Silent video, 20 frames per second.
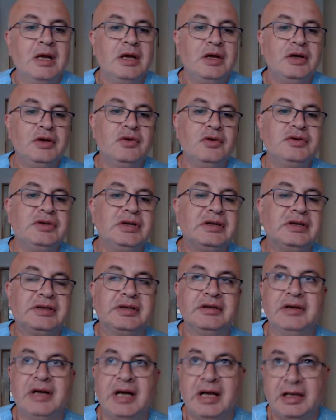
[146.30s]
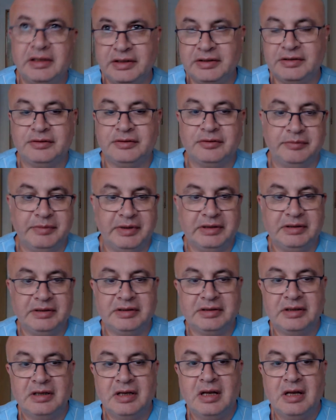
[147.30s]
using sterile
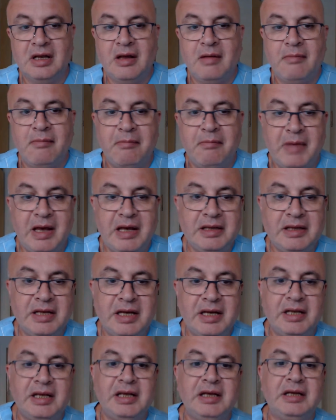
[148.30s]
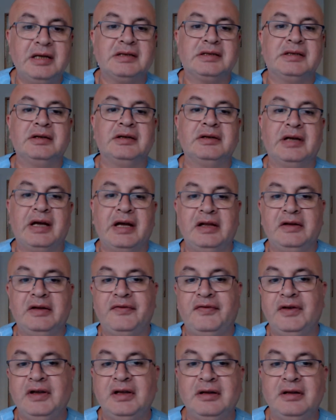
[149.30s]
instruments, maintaining a sterile
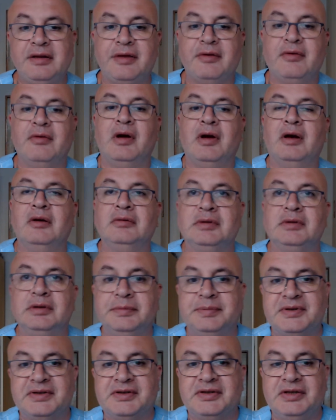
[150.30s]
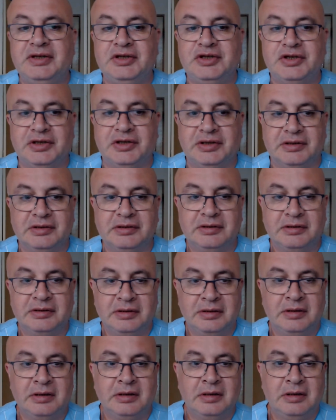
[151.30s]
field throughout the procedure.
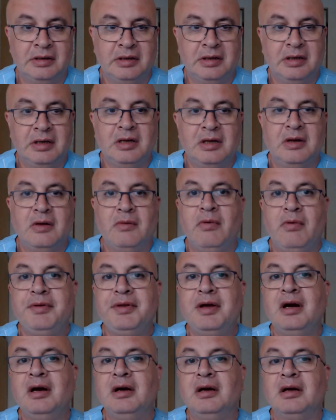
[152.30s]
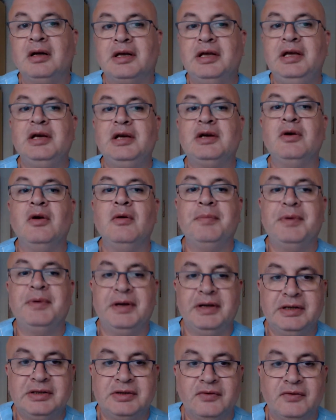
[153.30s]
What are key
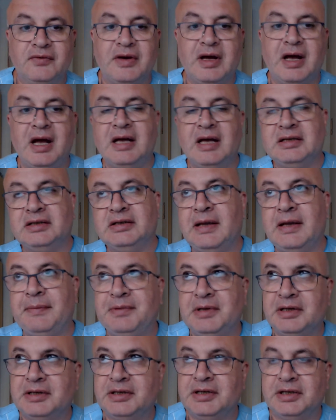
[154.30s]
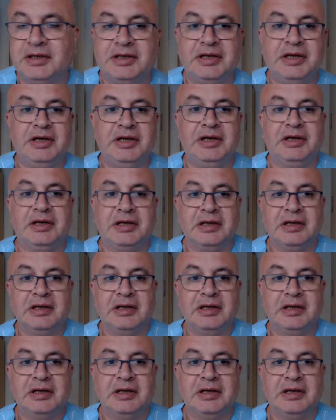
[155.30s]
components of aseptic technique?